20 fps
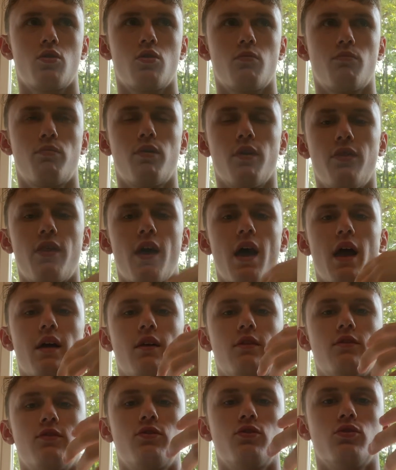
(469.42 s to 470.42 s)
put that
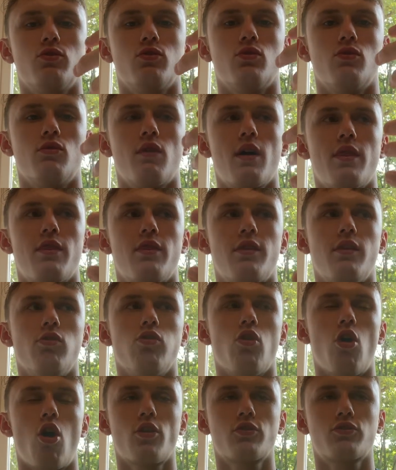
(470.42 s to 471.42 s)
into the
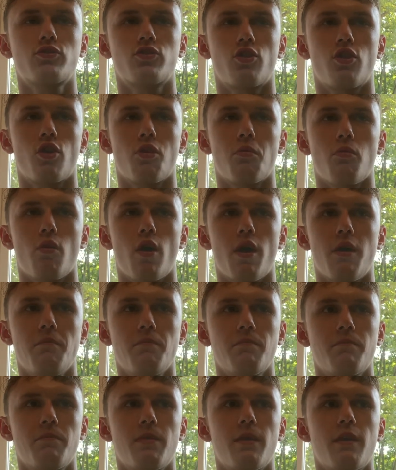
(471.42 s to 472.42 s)
long term, right?
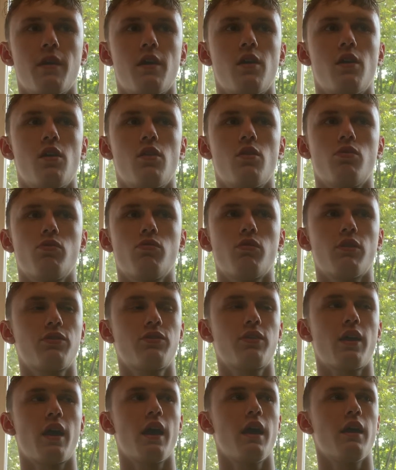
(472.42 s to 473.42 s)
Let's
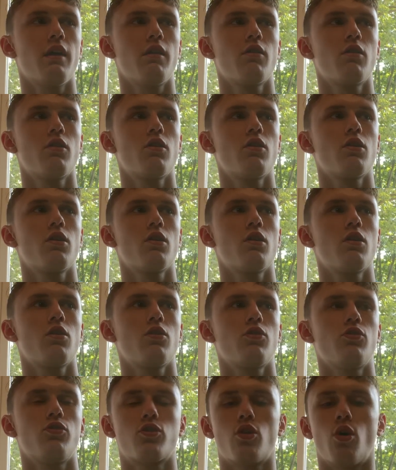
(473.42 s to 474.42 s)
say
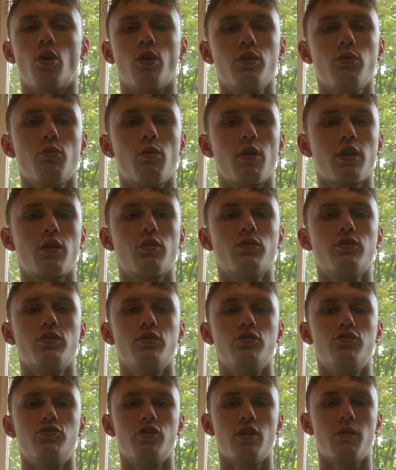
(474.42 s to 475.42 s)
you want to go to the
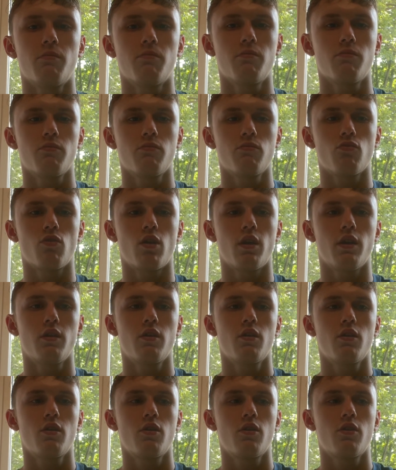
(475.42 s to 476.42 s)
gym, right?
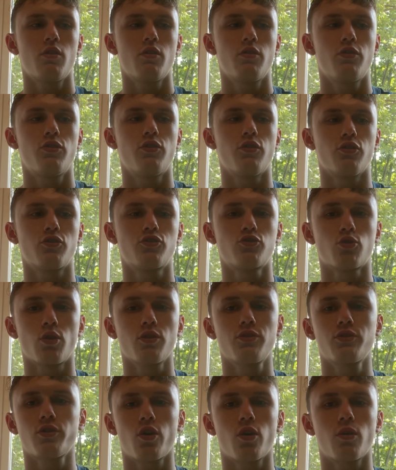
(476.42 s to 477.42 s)
The
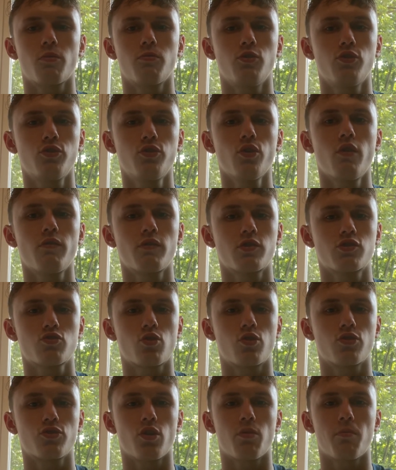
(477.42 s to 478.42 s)
short term, you still have a
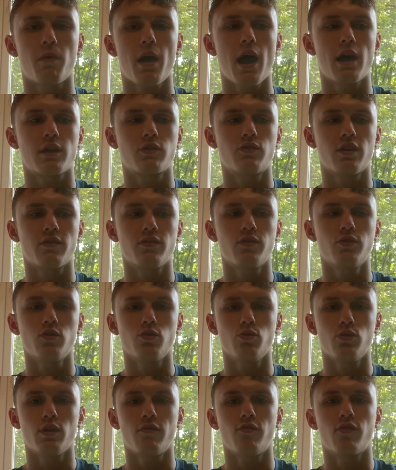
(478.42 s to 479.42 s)
short term act you have to do.
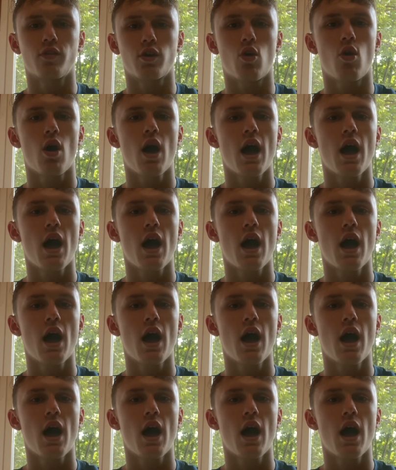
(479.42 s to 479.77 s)
You have to go